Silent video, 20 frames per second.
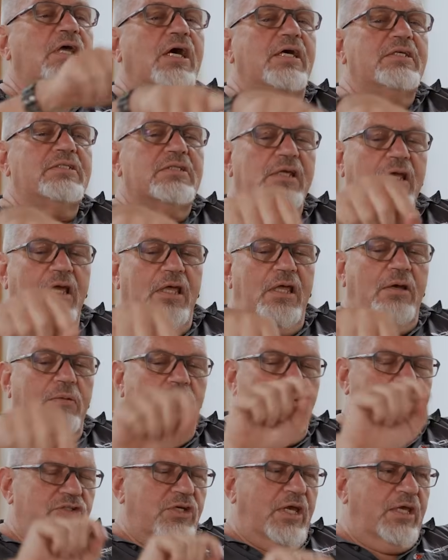guys,
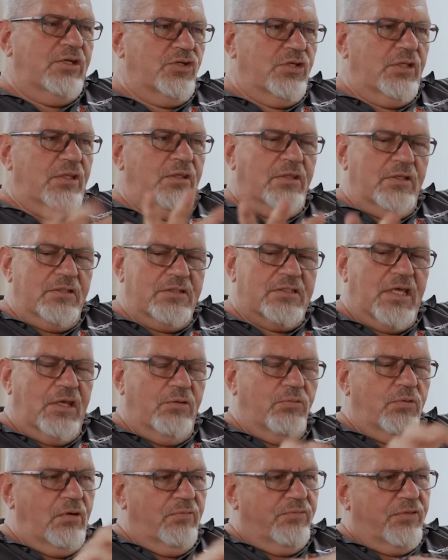we're changing this
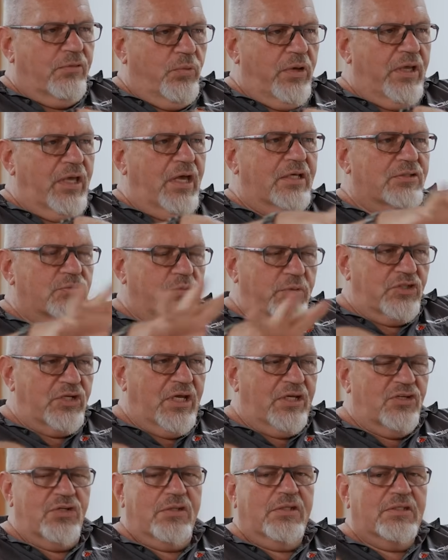area of the warehouse, we're
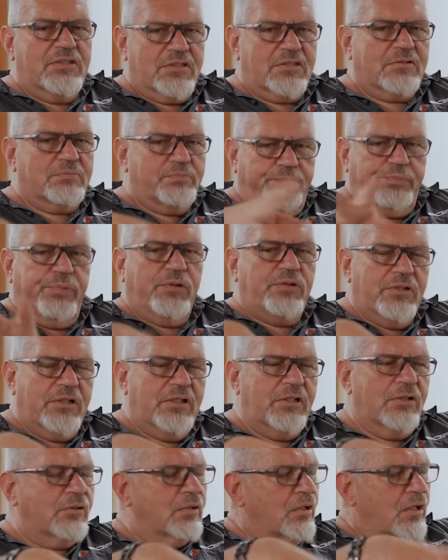changing this
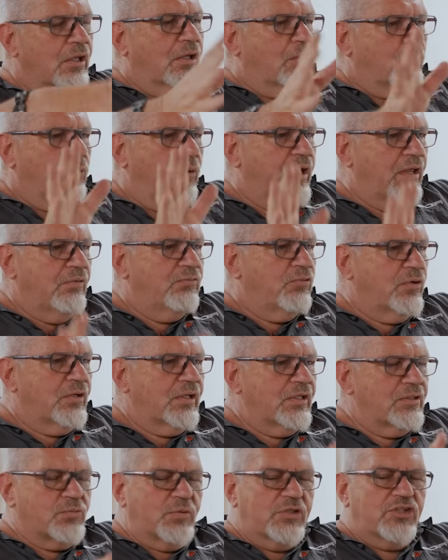building, whatever it
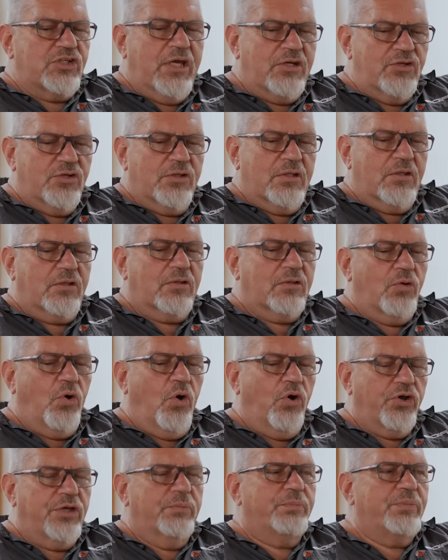is, we're changing the
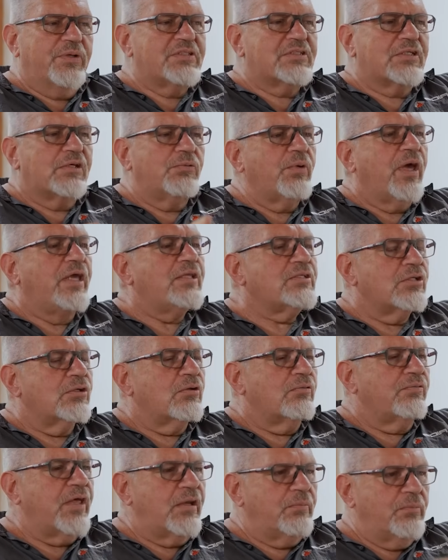occupancy rating
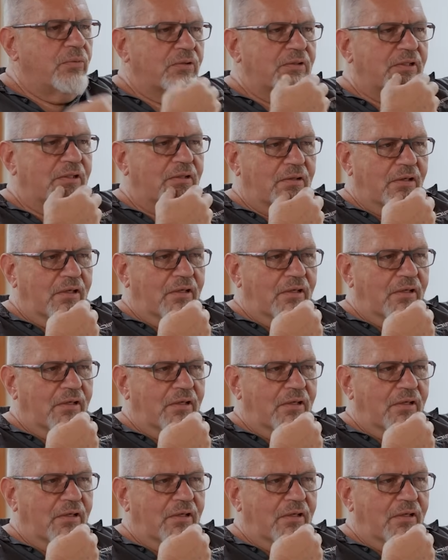of that building.